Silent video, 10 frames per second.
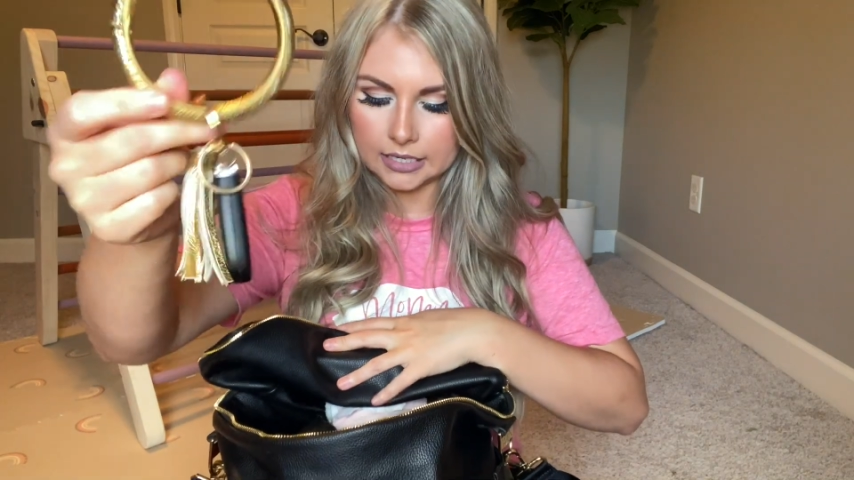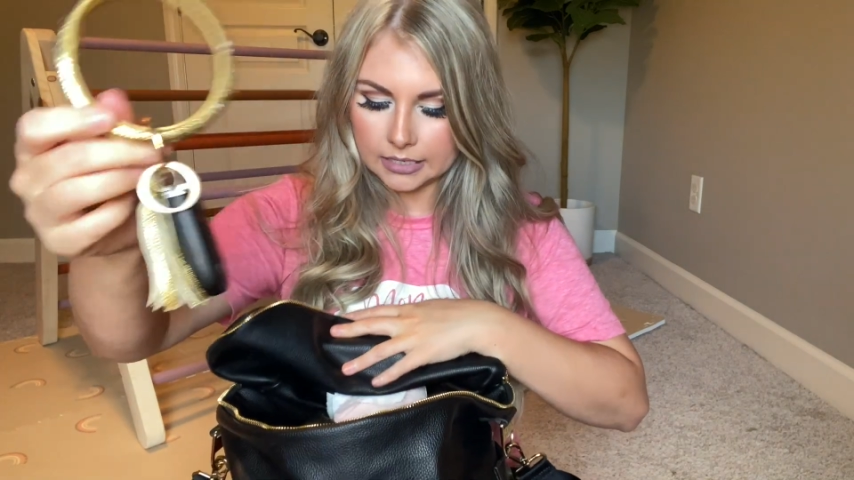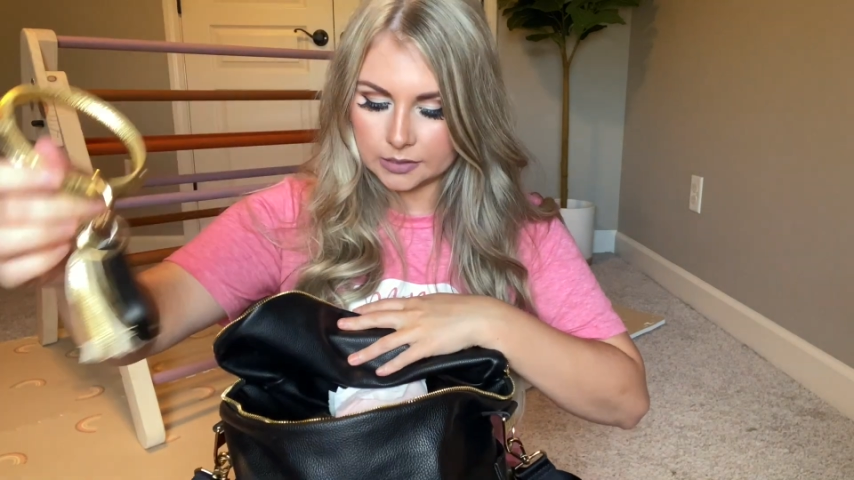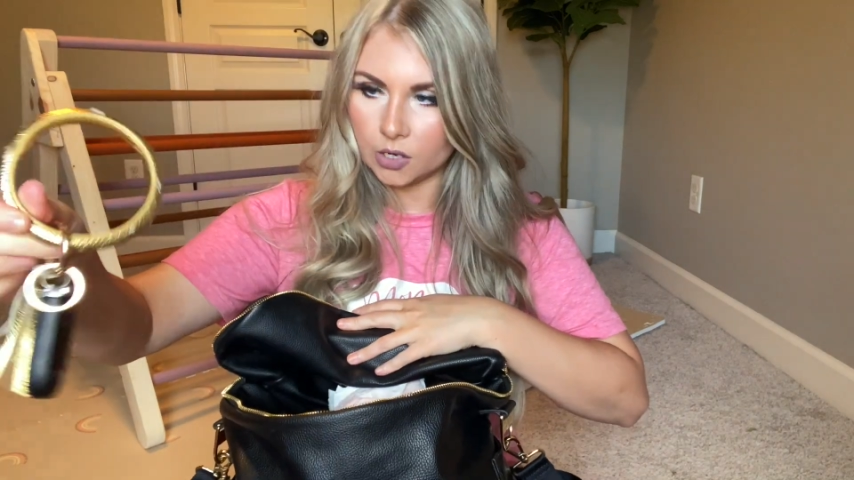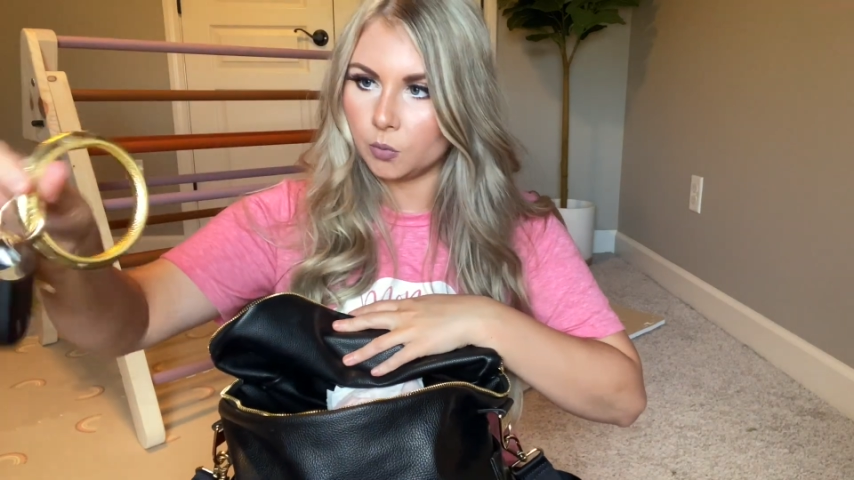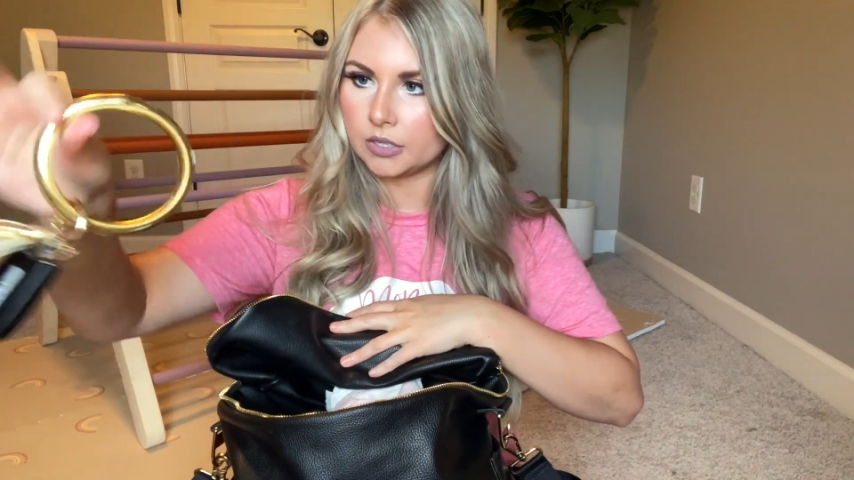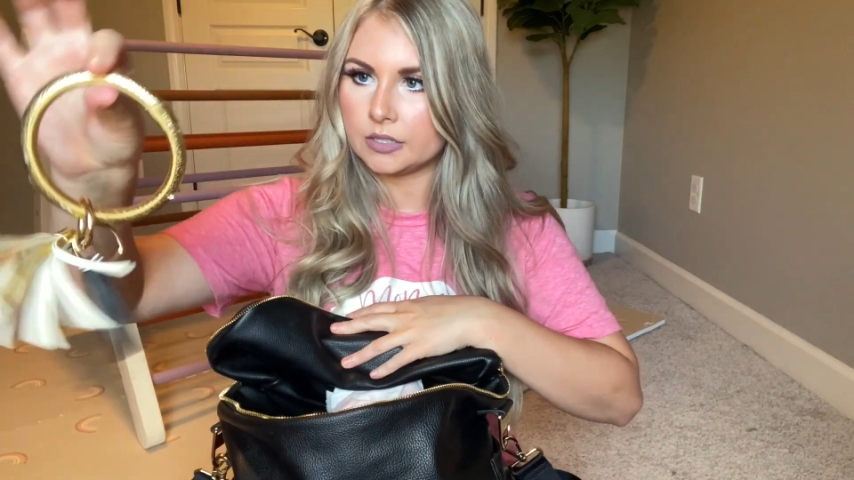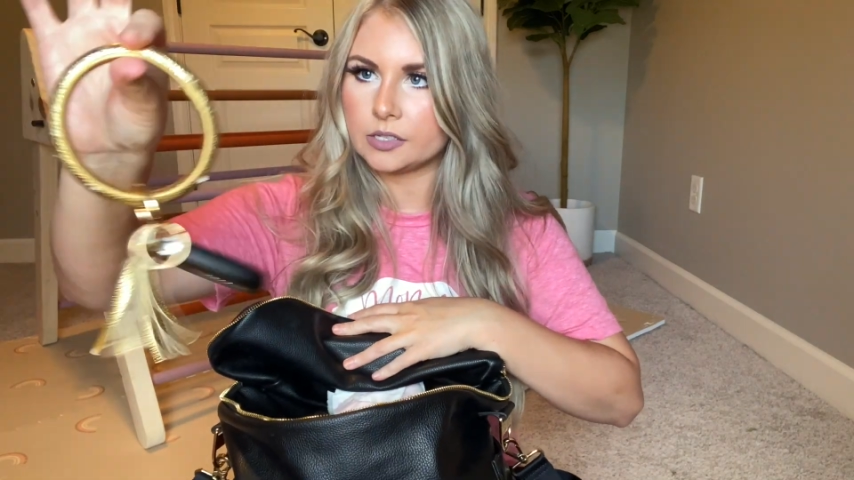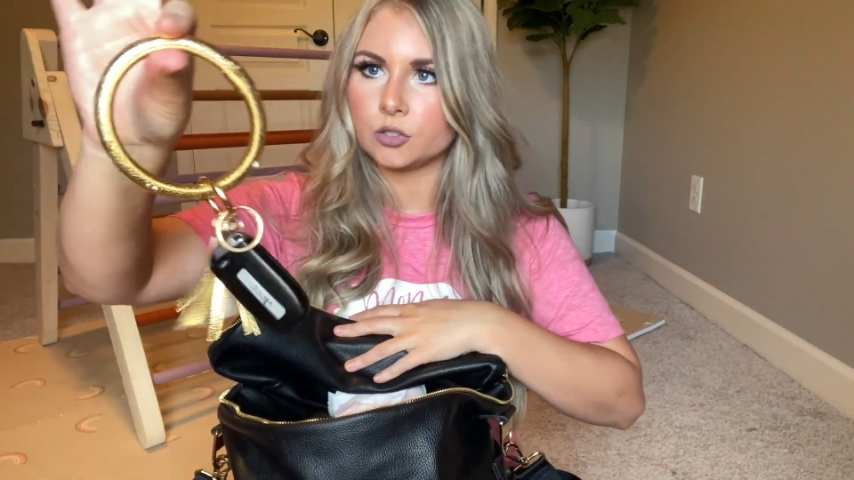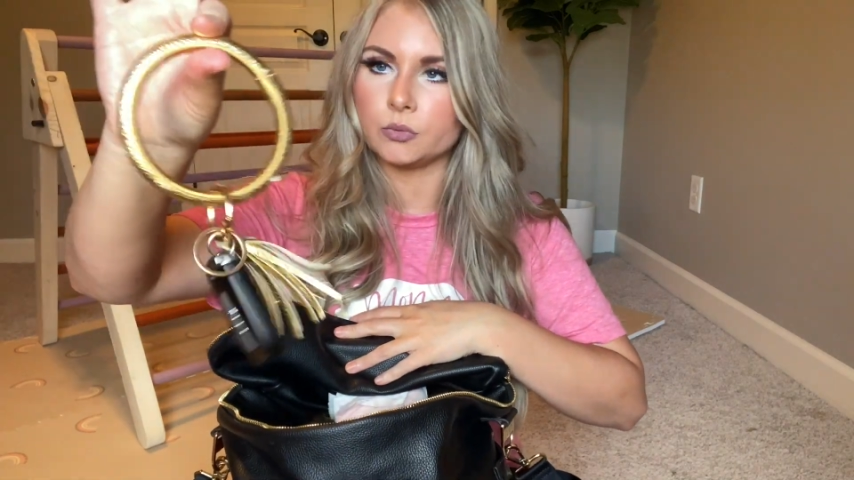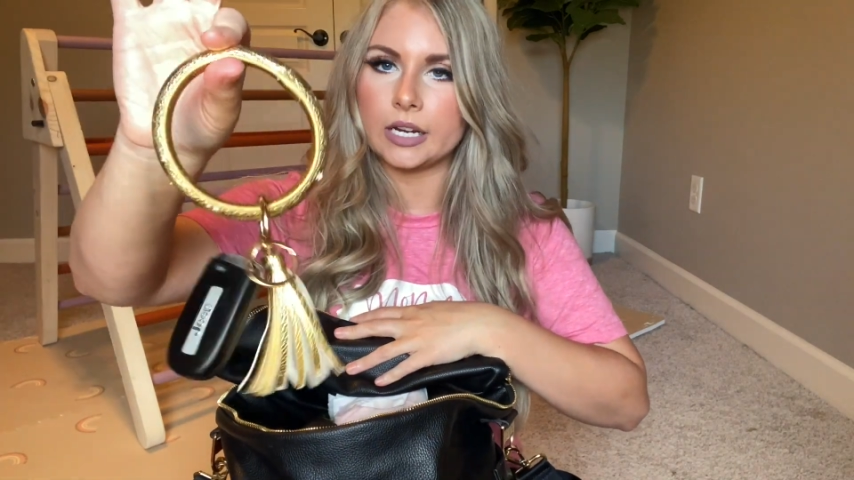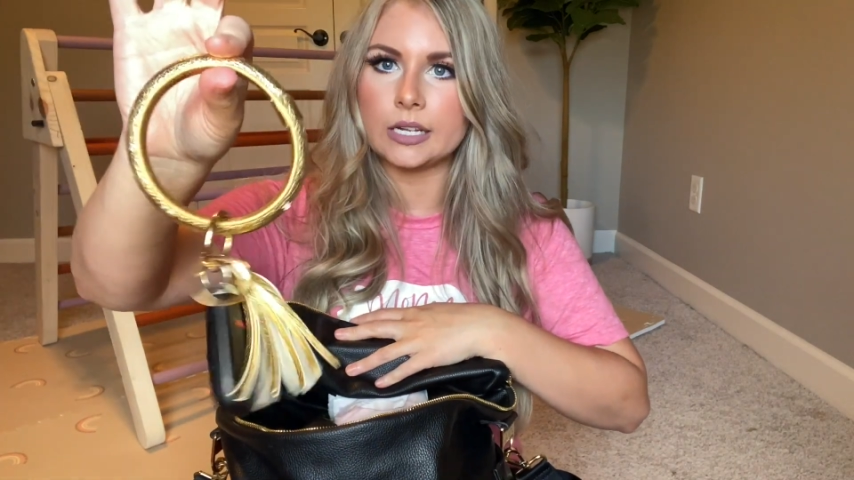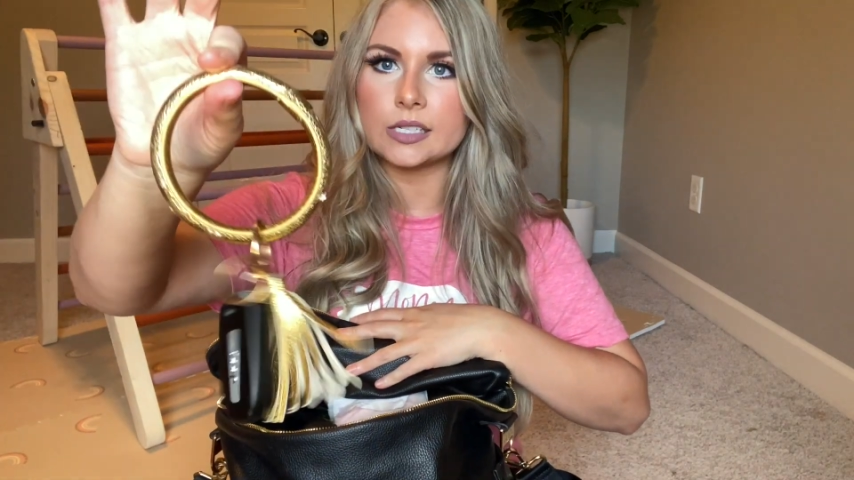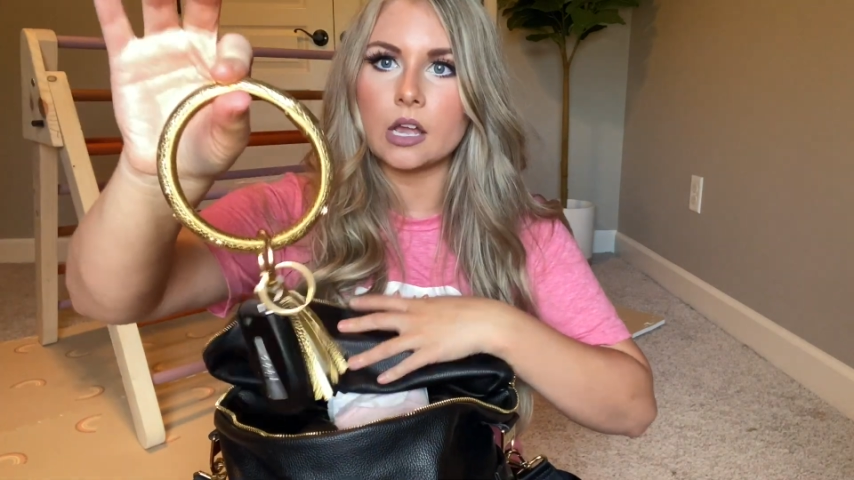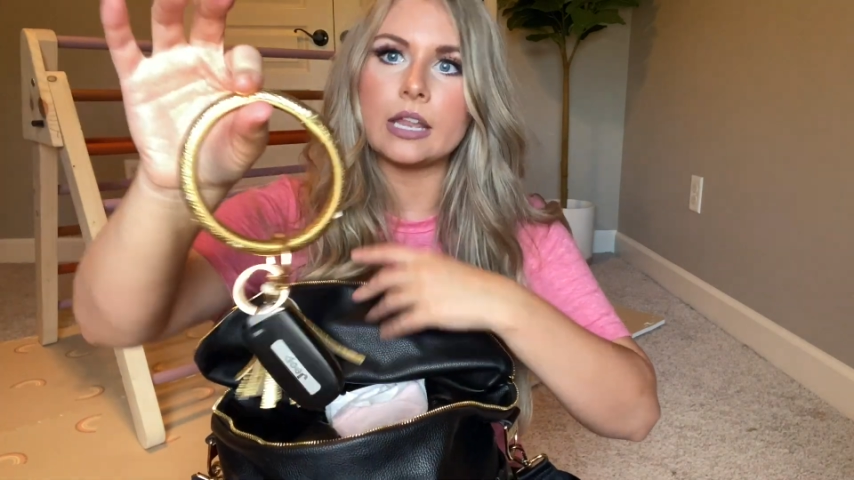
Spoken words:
keys on one of these little rings.